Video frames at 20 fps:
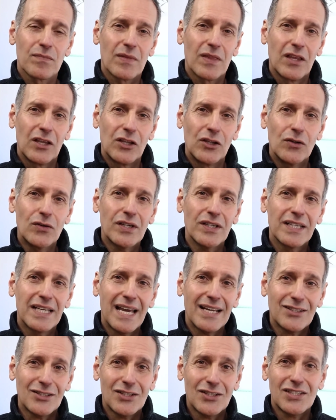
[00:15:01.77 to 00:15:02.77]
you can
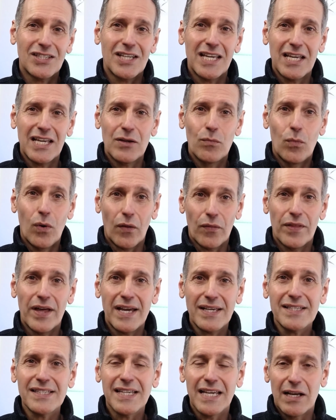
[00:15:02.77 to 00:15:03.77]
get to see what they're
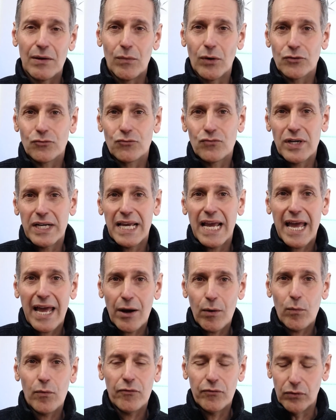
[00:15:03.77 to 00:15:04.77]
seeing, what's really
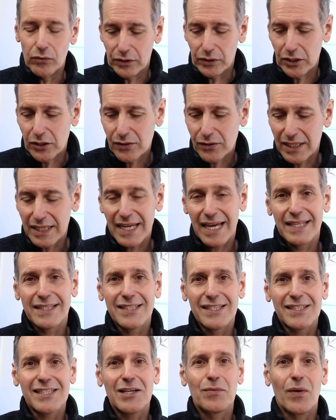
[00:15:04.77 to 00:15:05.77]
helpful. You can get to
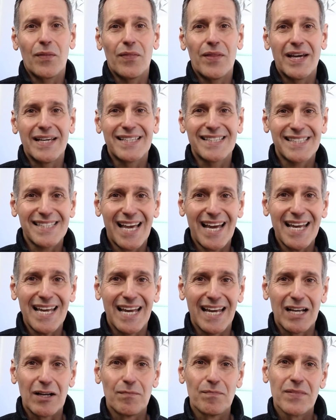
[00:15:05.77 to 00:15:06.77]
see what they're
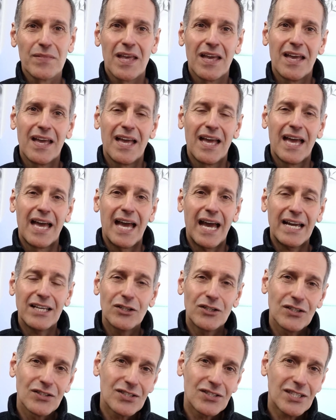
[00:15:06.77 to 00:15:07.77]
saying, and you
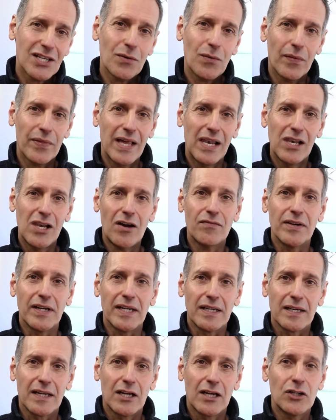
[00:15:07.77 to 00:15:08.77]
can see what they're
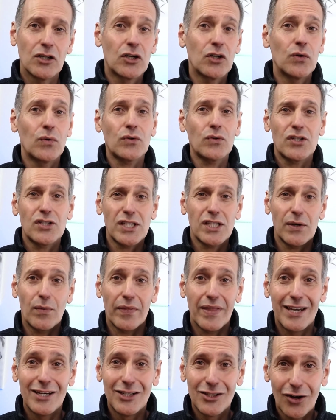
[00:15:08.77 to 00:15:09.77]
loving, and you can also see what
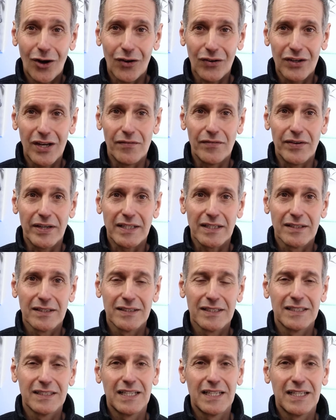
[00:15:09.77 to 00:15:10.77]
they're not loving.
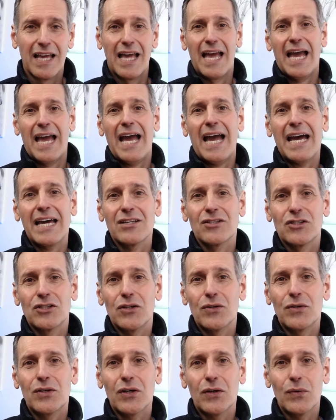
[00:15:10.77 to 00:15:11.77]
And
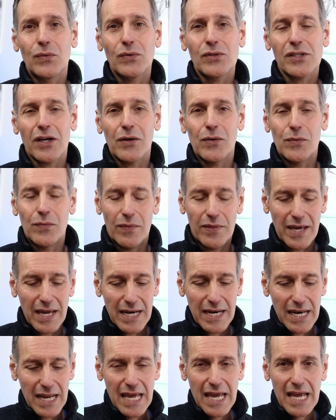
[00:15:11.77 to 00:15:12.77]
you can also
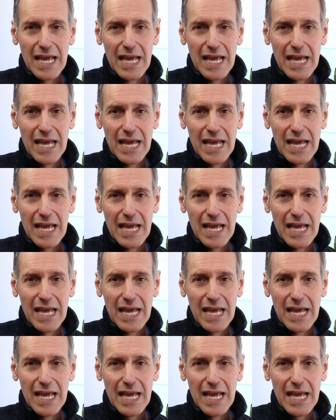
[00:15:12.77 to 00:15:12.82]
then